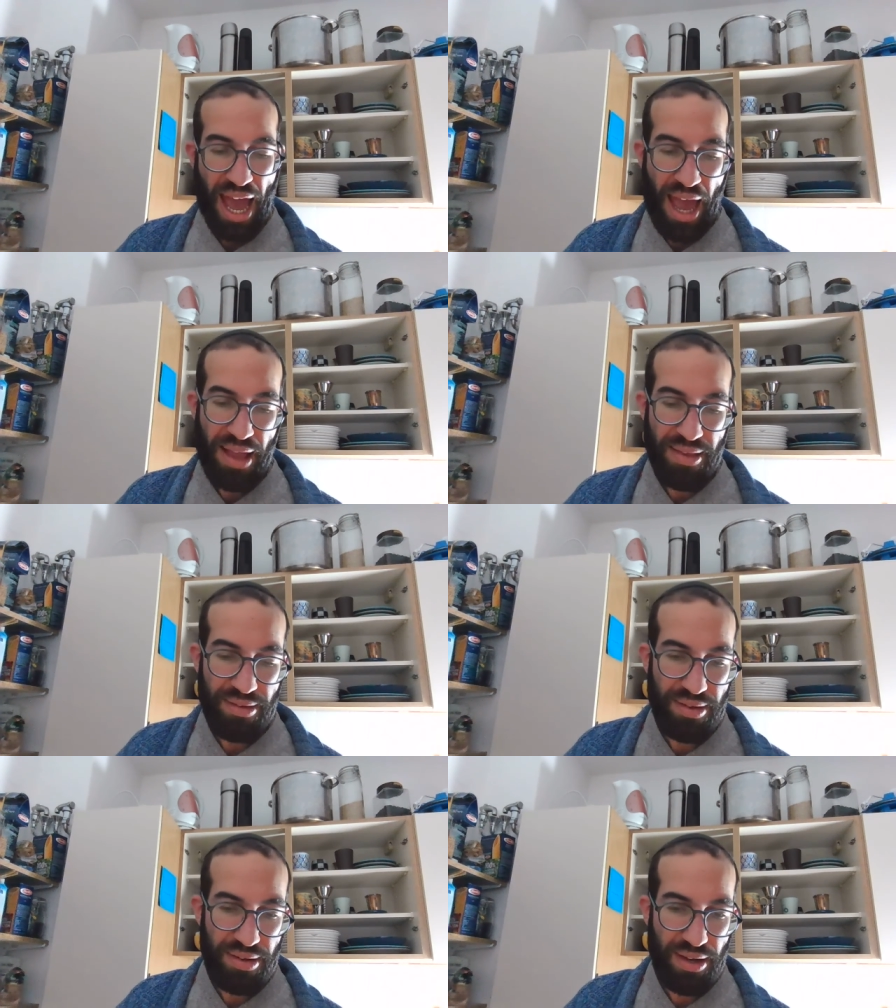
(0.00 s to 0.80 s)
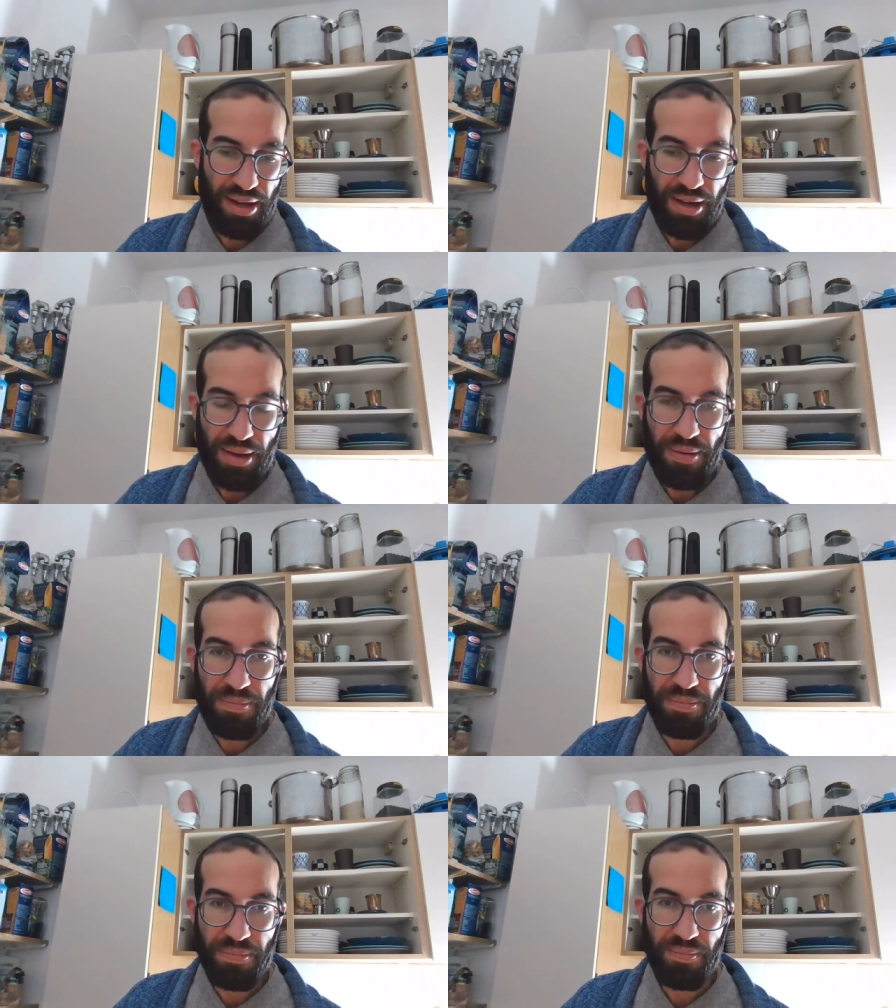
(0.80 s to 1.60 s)
and
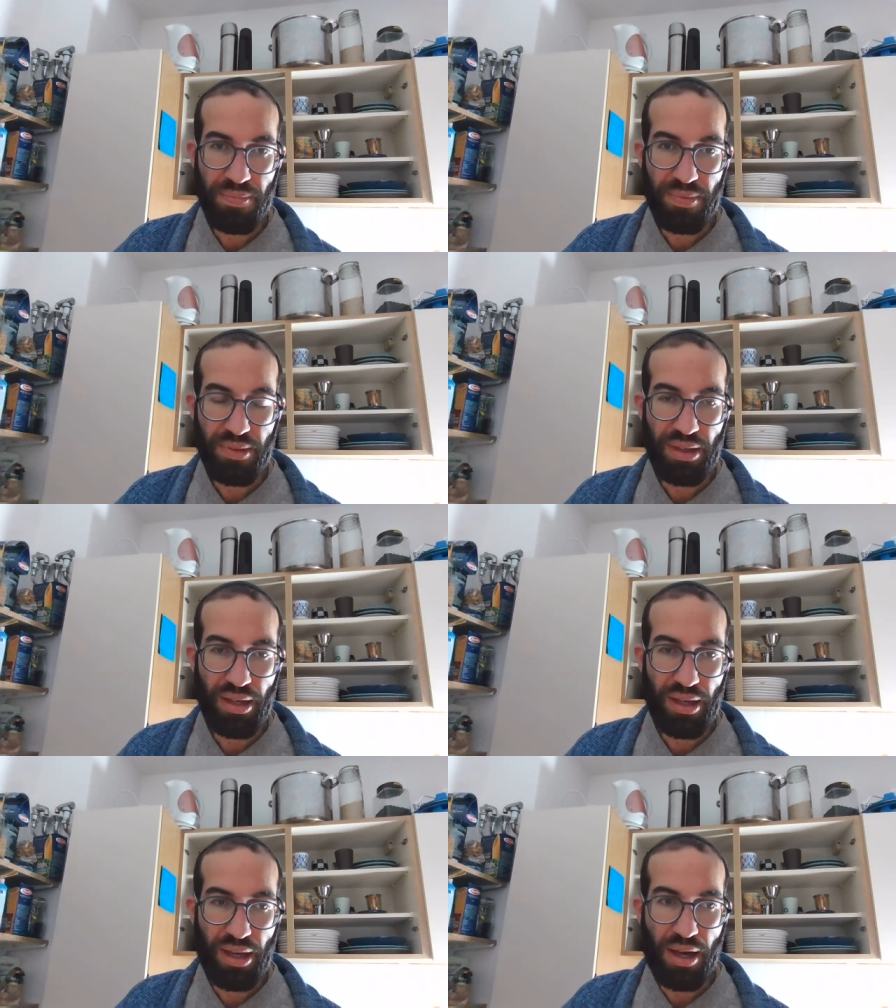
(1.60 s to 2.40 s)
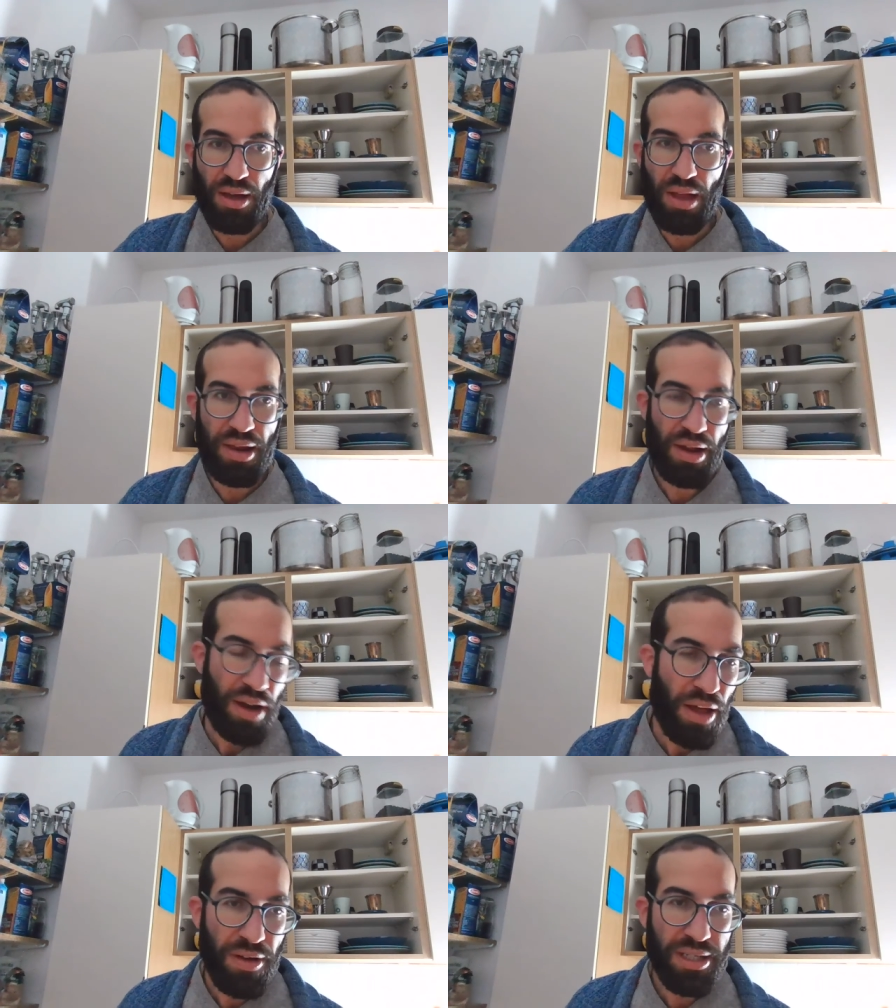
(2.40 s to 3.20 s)
um, uh, and
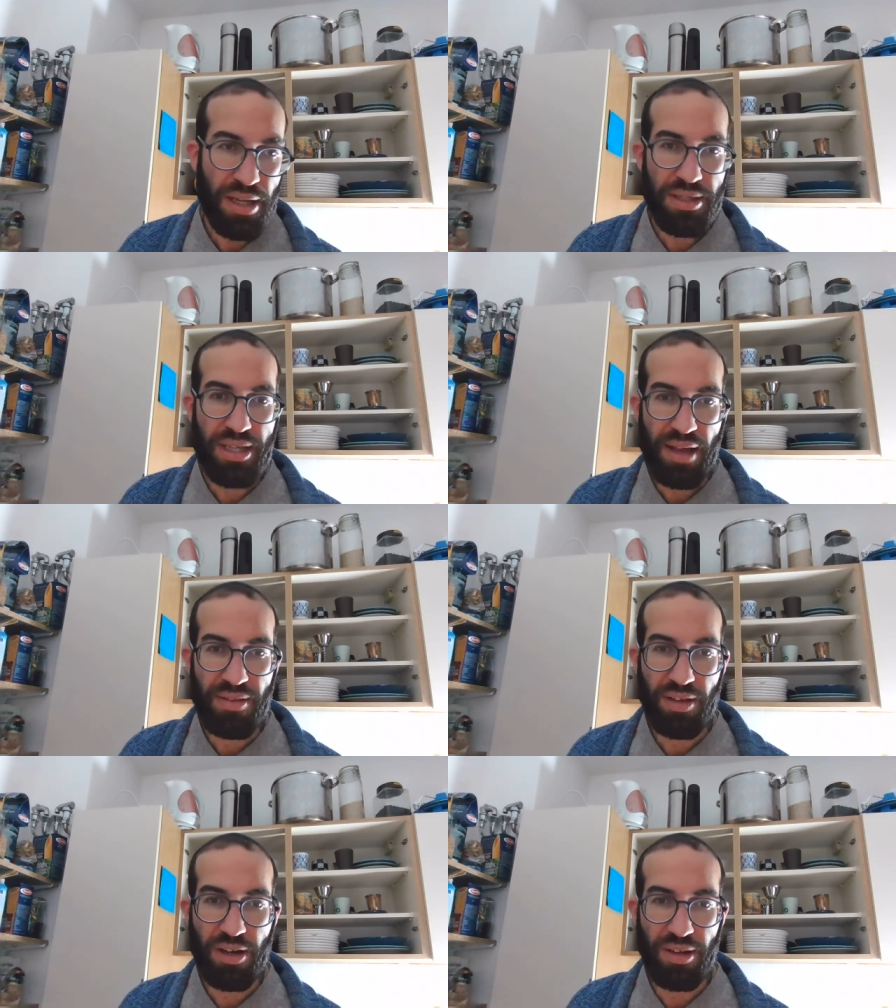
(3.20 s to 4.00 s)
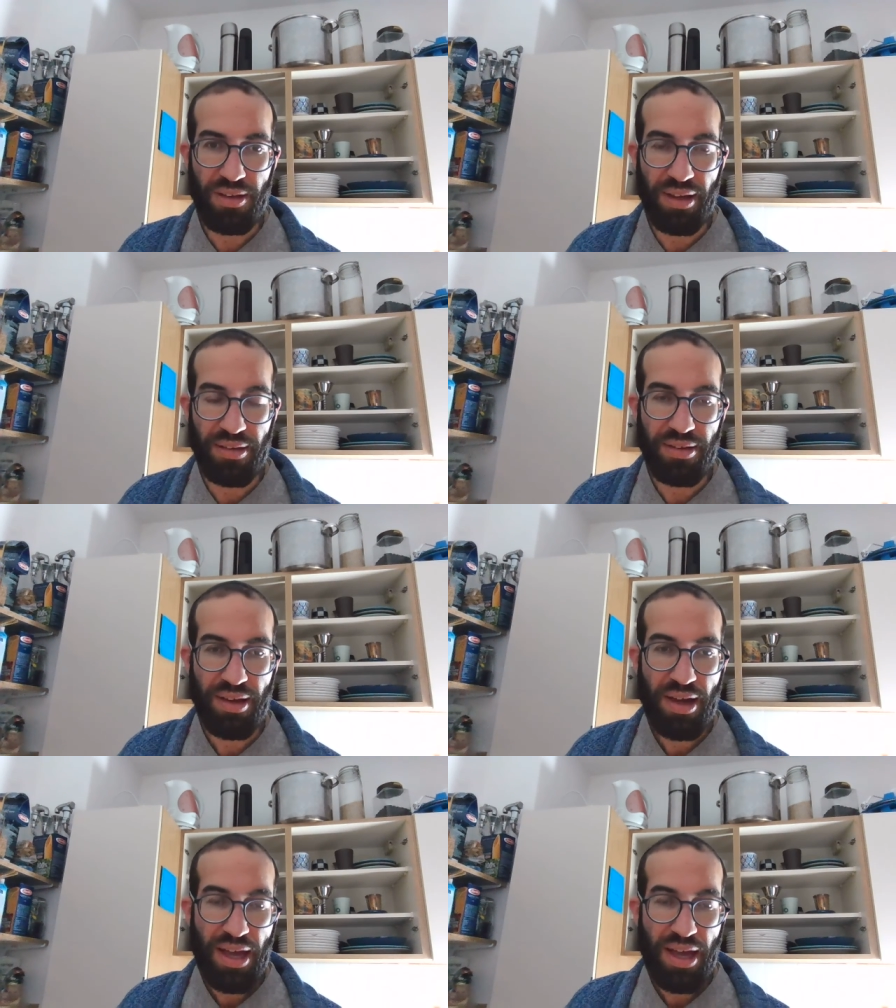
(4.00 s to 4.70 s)
another is understanding the content.